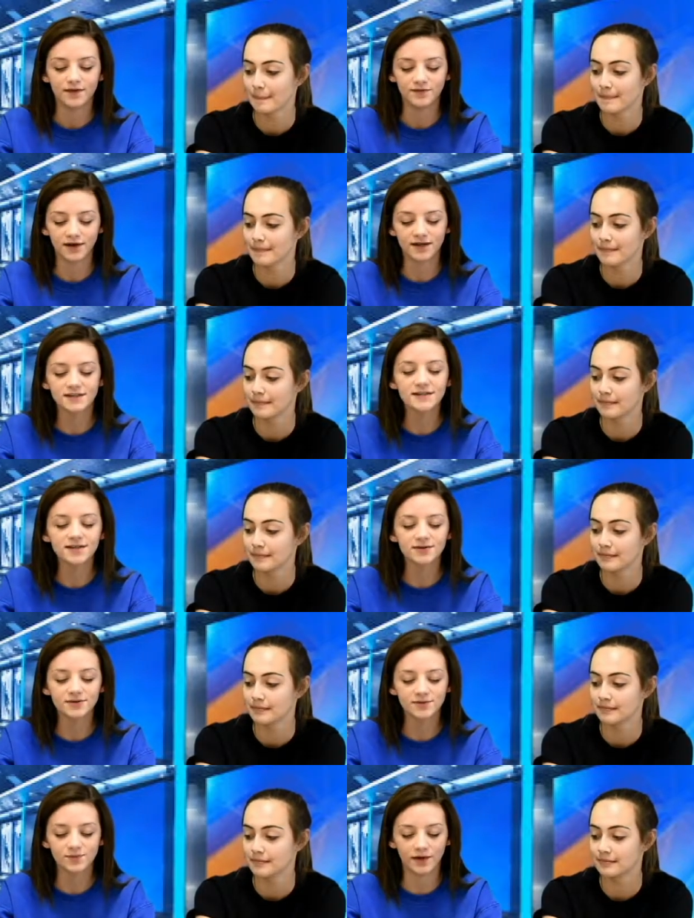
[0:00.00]
Speaker 1: Varsity
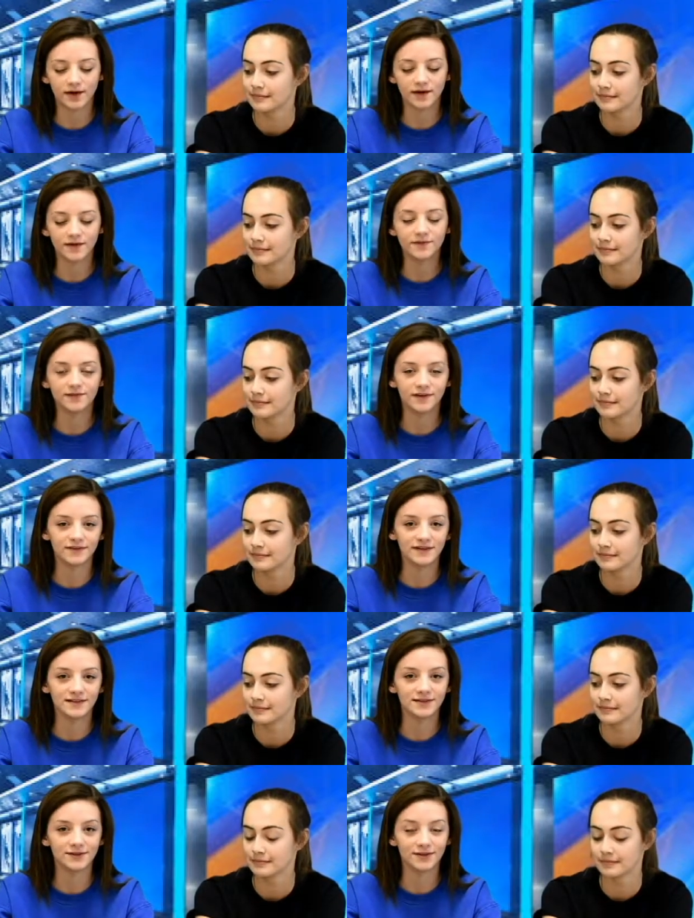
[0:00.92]
Girls won
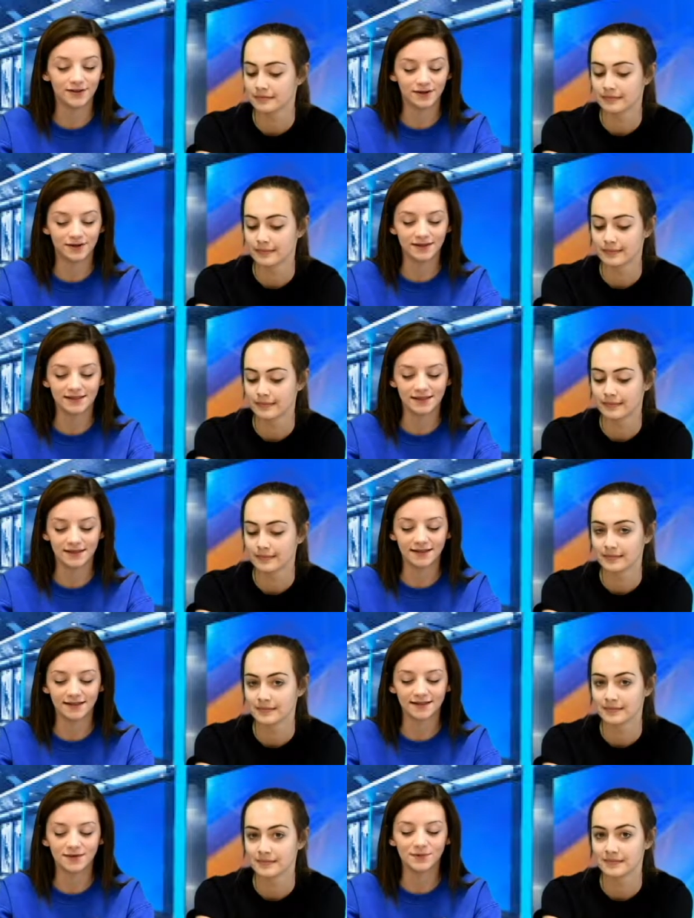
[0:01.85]
52 to
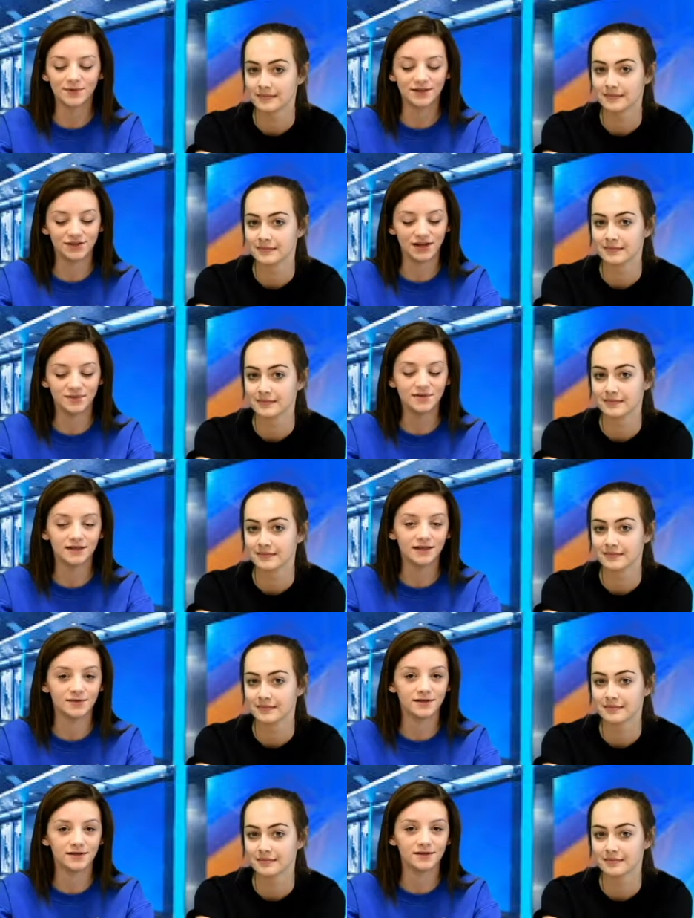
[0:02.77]
36, with Jamie
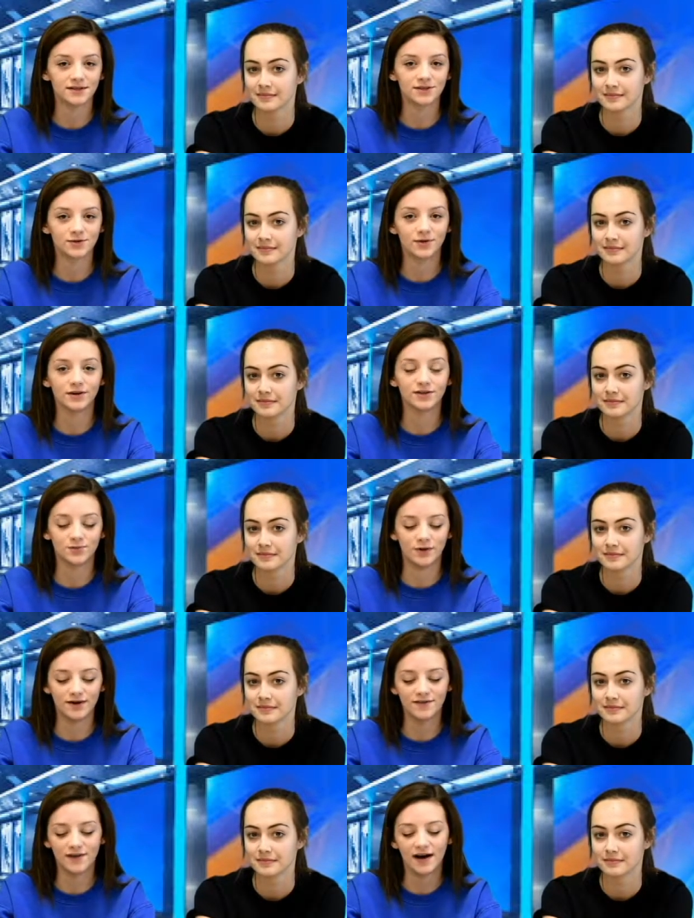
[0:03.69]
Lemons scoring
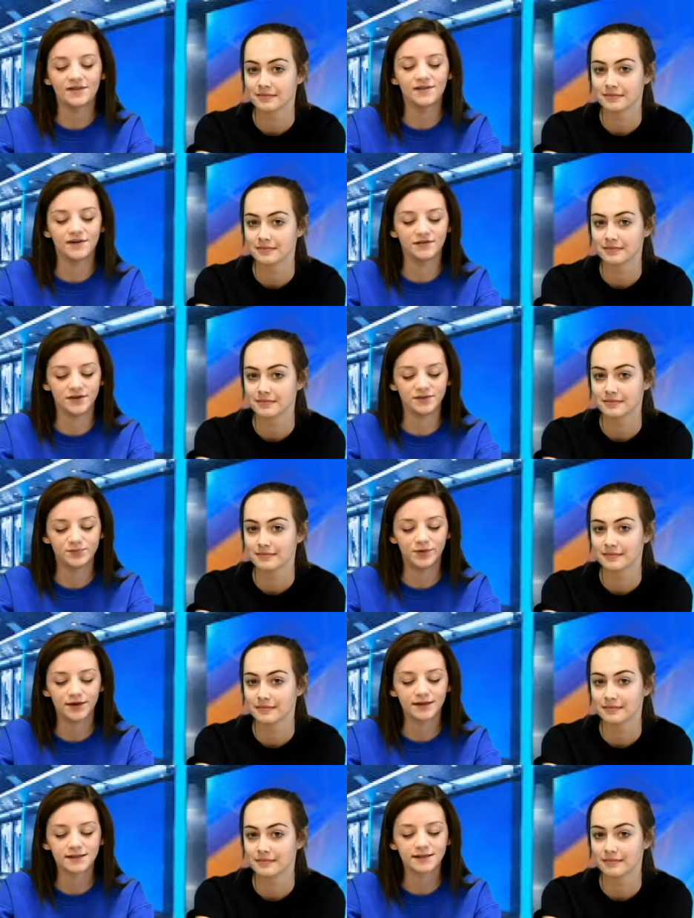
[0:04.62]
25 of those
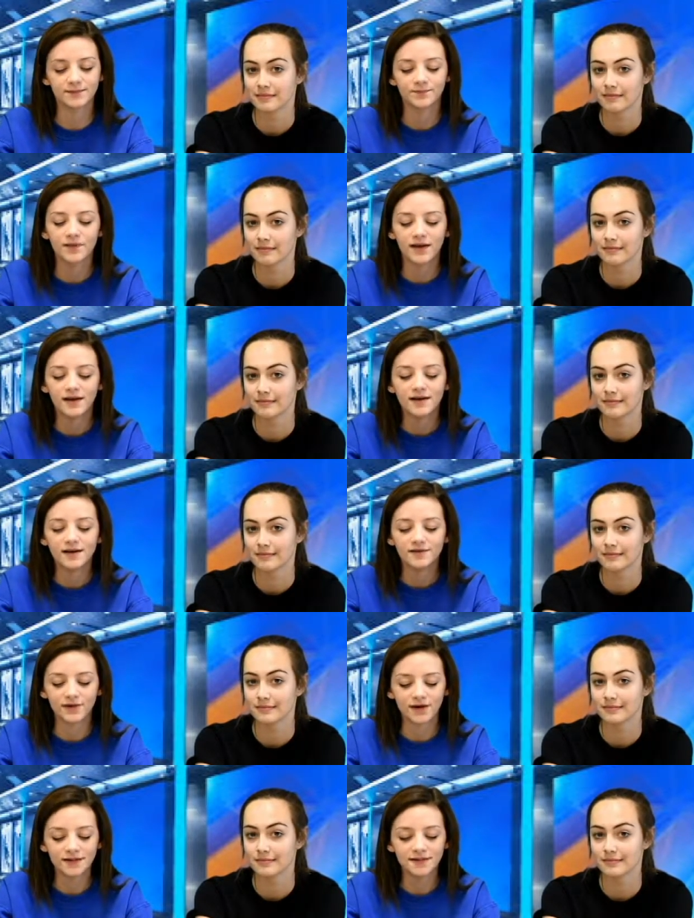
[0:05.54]
points.
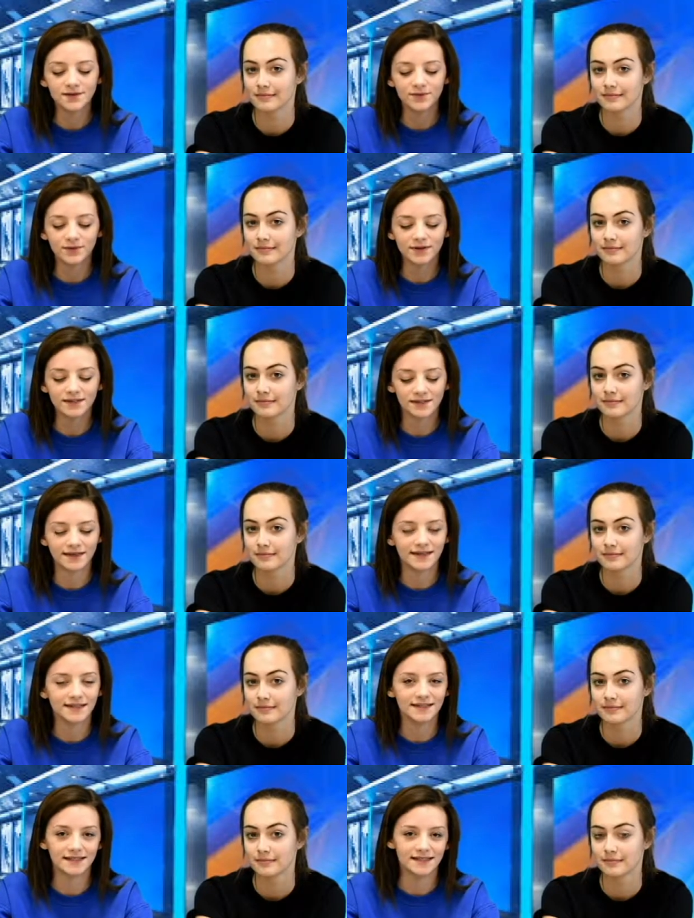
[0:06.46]
Varsity Boys
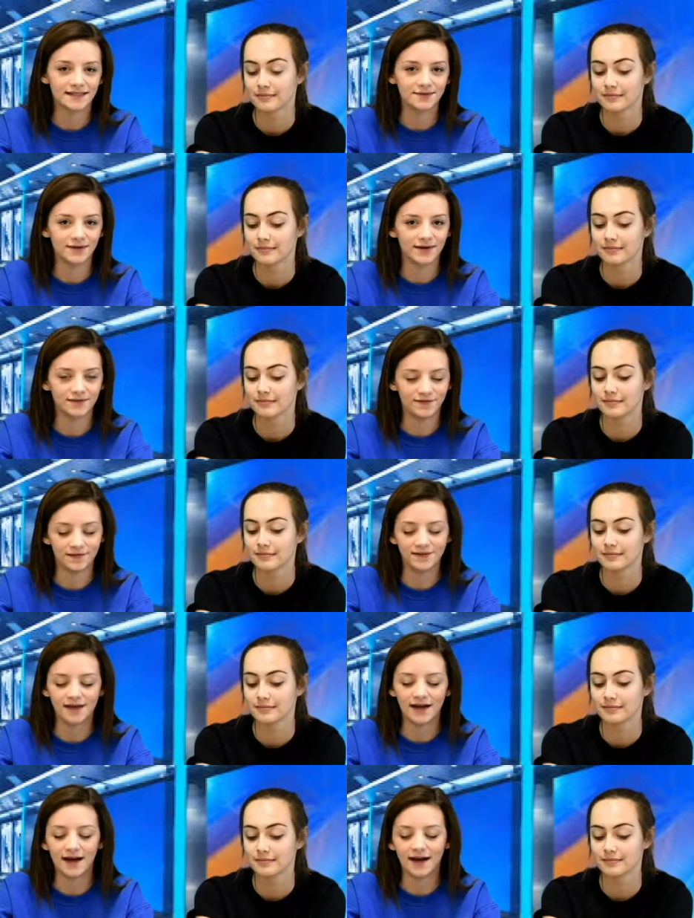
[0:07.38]
lost 61 to
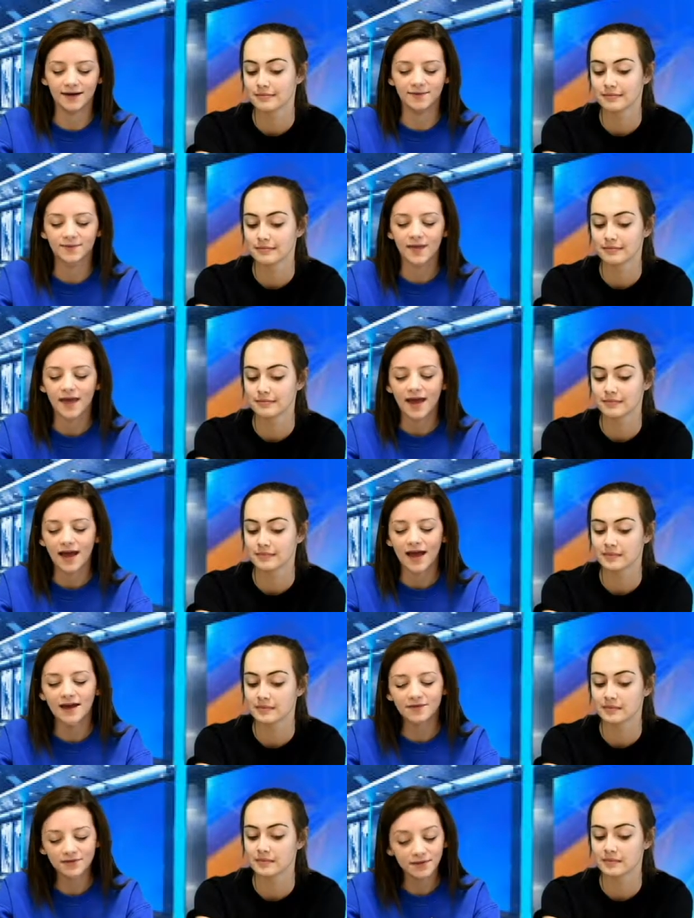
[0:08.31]
59.
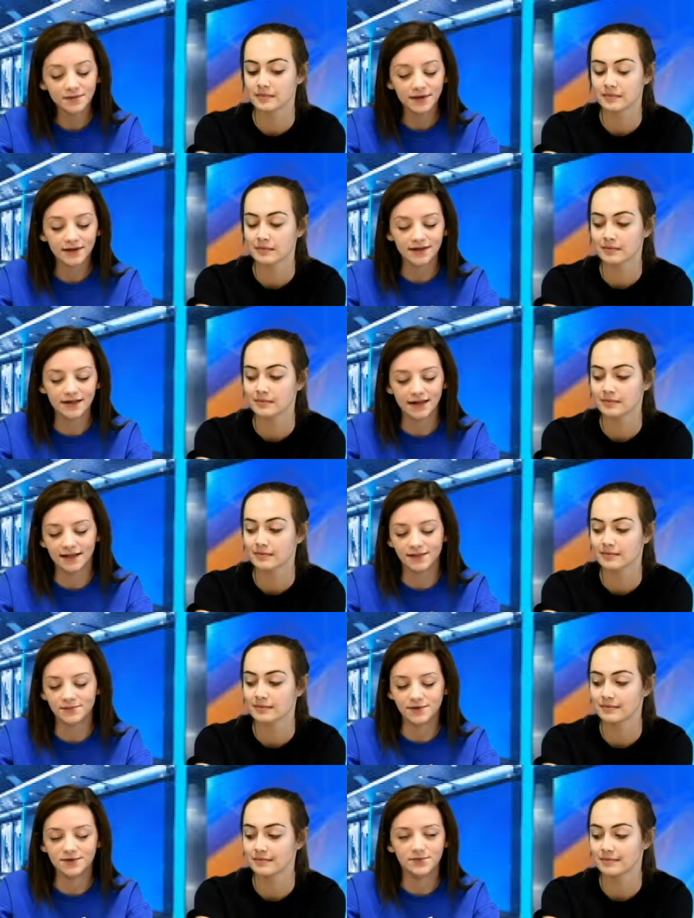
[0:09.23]
Avery Reardon
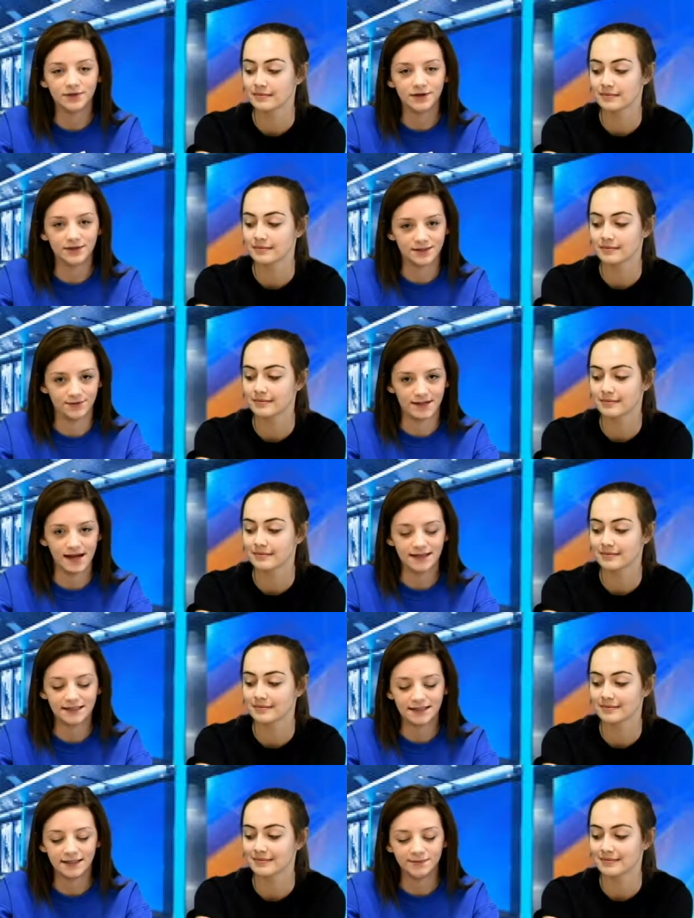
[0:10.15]
had the most points with
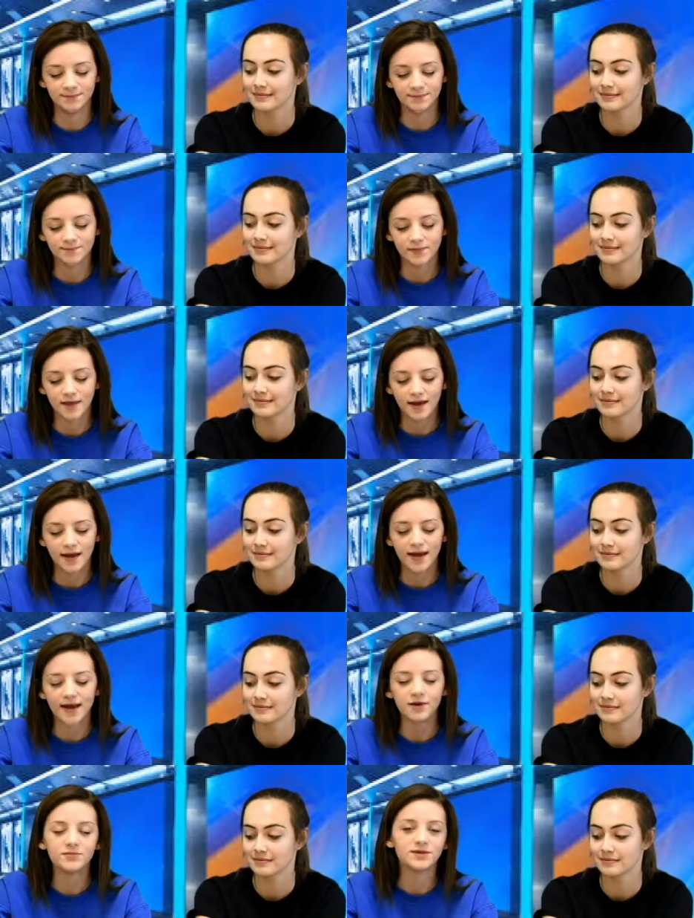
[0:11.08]
19.
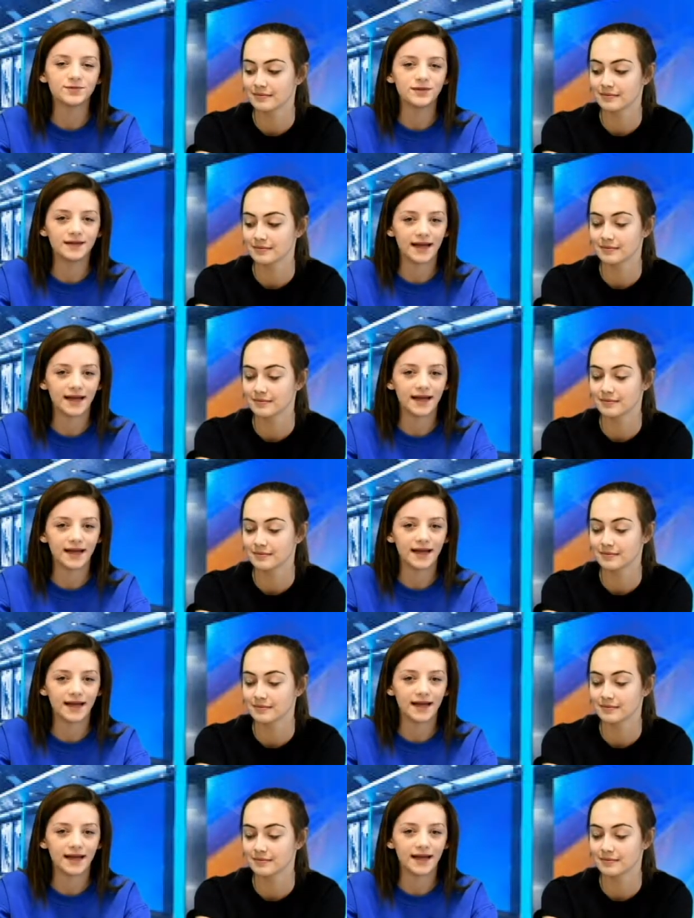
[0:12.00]
In between